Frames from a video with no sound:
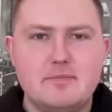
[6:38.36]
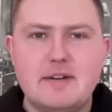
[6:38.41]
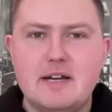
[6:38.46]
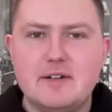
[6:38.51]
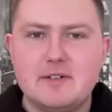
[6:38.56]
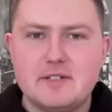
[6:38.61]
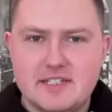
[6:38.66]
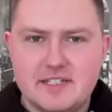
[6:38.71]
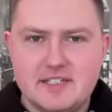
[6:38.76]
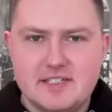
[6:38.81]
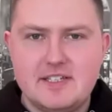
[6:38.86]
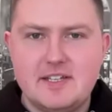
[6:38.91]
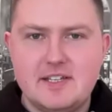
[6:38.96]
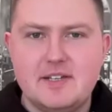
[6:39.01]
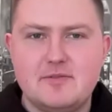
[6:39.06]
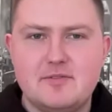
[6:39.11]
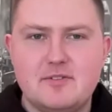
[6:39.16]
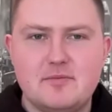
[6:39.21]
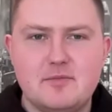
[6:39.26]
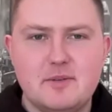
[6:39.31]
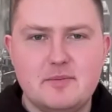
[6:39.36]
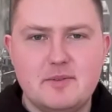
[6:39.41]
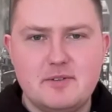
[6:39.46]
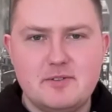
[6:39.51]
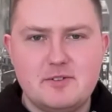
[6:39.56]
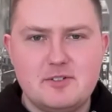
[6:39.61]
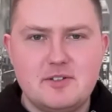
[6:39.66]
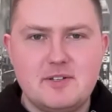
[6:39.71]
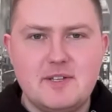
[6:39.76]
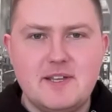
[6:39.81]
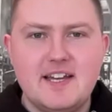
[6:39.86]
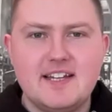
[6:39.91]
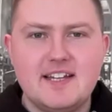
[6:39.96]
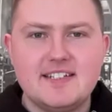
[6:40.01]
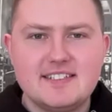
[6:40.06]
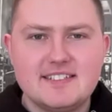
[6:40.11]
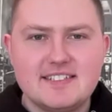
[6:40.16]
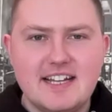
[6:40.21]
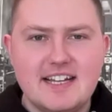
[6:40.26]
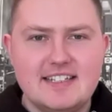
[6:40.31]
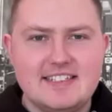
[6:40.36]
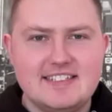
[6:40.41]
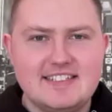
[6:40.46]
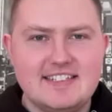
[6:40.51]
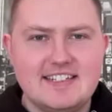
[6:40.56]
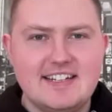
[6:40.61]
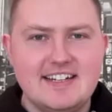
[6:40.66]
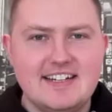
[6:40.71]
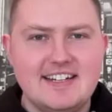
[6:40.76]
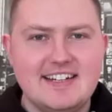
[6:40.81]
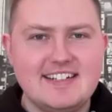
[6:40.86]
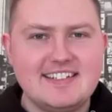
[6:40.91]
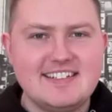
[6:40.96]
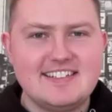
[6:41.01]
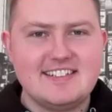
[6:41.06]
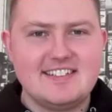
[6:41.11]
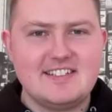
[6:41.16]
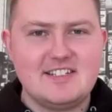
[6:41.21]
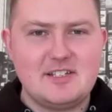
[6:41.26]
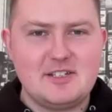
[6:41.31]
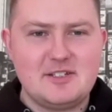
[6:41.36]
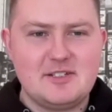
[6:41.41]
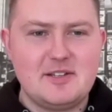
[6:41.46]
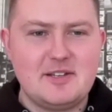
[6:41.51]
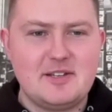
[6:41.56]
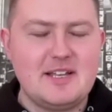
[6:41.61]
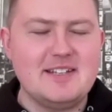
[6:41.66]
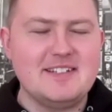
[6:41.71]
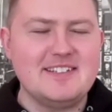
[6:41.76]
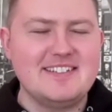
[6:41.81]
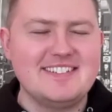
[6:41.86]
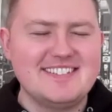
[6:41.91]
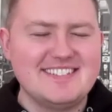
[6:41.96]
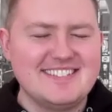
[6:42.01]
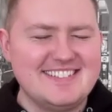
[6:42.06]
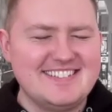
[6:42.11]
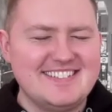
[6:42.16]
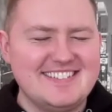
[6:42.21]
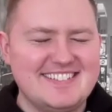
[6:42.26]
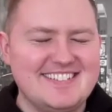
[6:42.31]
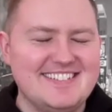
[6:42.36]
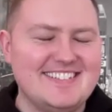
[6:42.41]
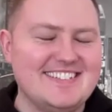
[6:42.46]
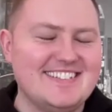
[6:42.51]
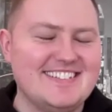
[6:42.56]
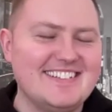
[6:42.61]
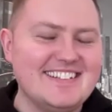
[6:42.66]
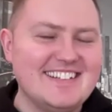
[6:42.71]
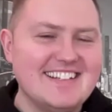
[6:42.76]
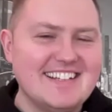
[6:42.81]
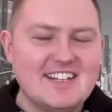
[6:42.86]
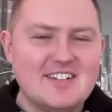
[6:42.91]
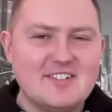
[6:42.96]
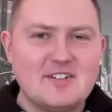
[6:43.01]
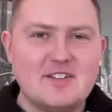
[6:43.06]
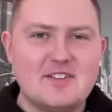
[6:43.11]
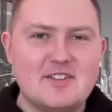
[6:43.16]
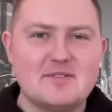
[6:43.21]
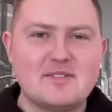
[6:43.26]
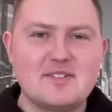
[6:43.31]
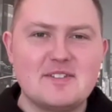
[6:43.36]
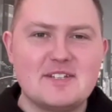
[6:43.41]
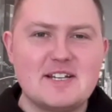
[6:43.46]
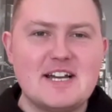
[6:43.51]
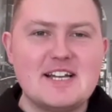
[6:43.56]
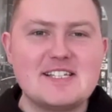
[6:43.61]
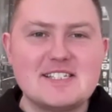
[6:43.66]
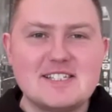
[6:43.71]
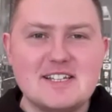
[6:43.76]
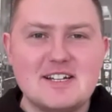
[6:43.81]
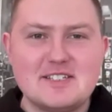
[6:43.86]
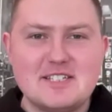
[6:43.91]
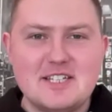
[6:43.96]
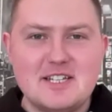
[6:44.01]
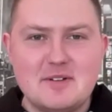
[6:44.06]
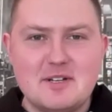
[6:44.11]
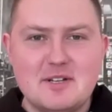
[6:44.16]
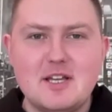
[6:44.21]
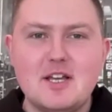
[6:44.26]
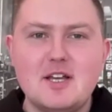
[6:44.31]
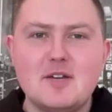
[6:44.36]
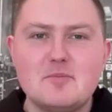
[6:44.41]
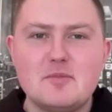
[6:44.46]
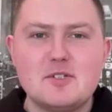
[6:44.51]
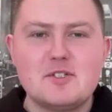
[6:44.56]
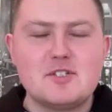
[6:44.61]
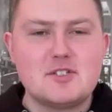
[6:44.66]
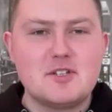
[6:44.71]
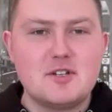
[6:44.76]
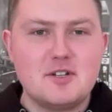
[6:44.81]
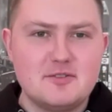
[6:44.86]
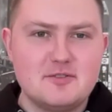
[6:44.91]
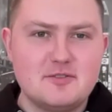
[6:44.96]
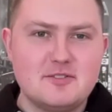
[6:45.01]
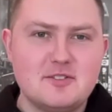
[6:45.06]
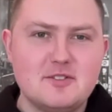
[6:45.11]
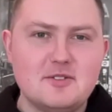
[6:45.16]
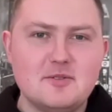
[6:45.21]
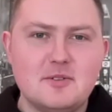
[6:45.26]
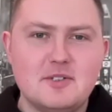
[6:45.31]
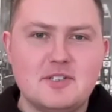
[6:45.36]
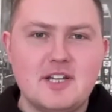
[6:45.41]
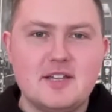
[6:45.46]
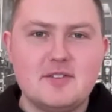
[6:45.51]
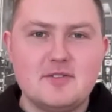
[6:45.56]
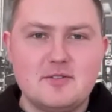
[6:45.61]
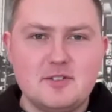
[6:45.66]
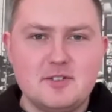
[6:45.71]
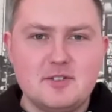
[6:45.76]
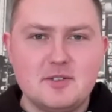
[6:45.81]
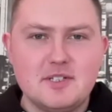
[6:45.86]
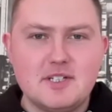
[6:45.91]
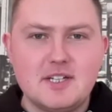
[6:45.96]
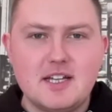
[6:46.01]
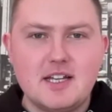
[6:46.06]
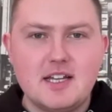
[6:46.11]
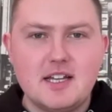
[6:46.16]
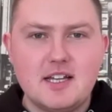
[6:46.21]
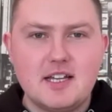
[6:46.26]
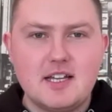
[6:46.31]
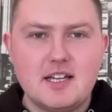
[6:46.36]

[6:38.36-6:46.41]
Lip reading: balcony scene from Romeo and Juliet, and it's like one of the guys started and went, but soft, or light through yonder.